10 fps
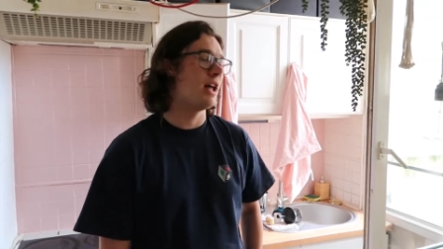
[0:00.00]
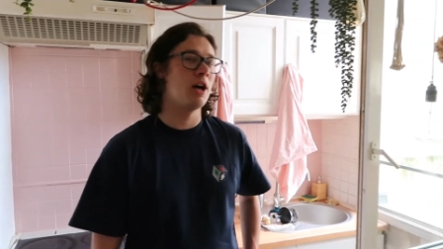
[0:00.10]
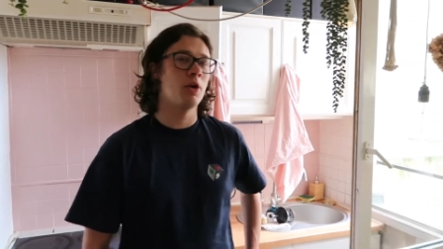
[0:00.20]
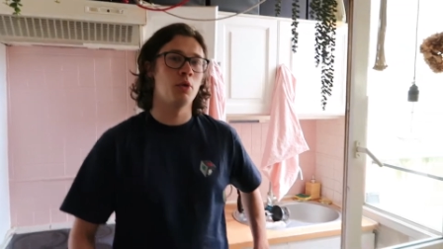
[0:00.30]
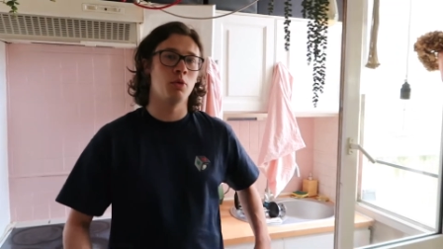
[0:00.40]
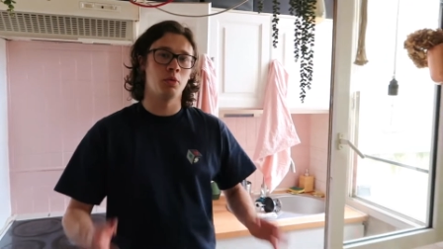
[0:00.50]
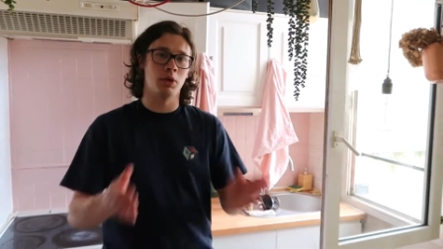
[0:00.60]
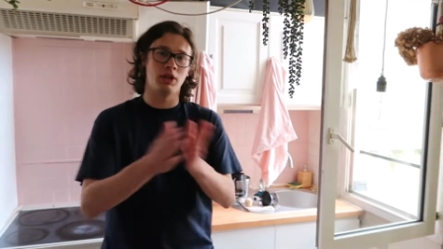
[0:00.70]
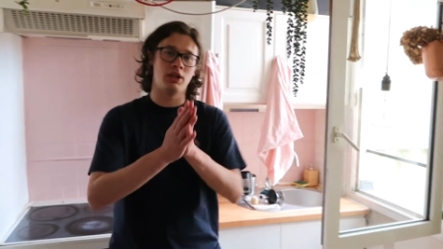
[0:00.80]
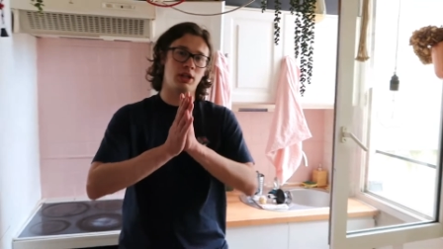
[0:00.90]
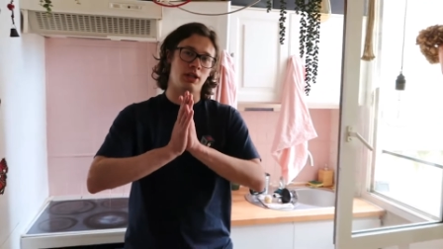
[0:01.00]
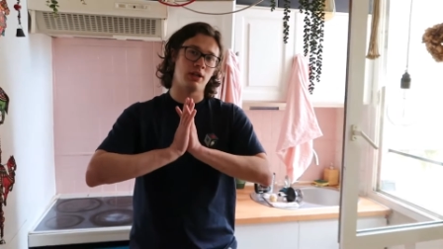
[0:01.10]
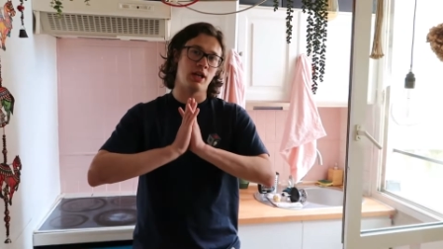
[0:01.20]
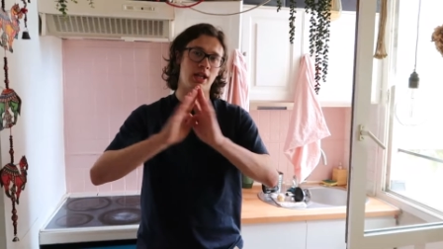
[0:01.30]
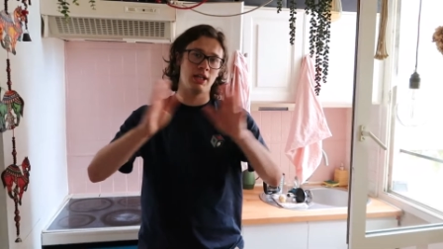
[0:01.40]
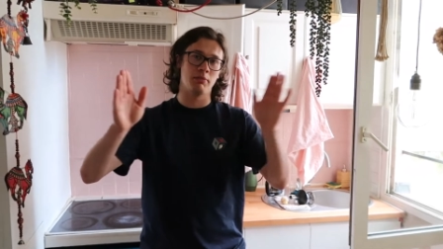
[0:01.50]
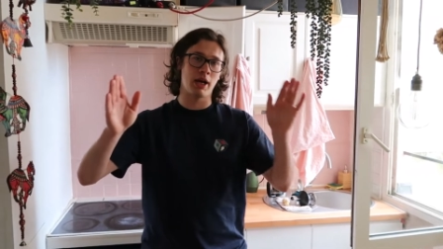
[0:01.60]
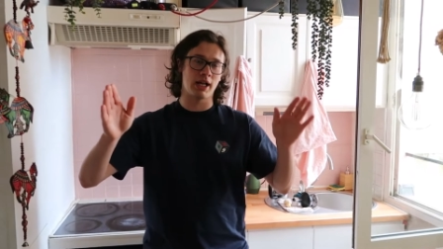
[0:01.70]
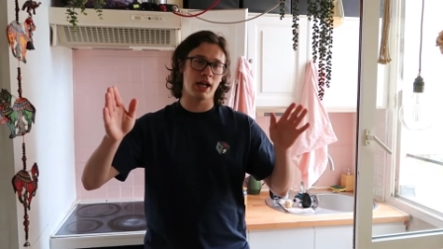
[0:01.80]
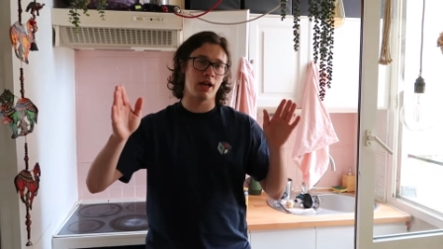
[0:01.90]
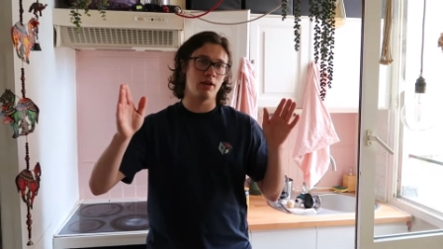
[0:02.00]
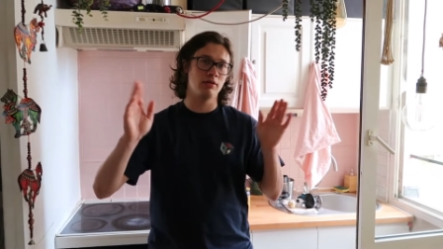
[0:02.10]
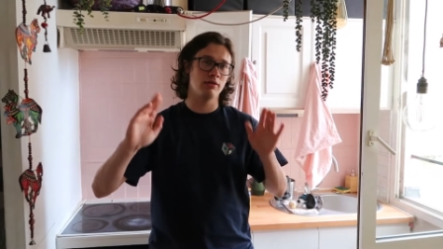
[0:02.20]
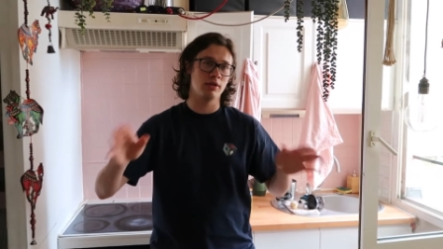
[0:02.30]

now we're heading back out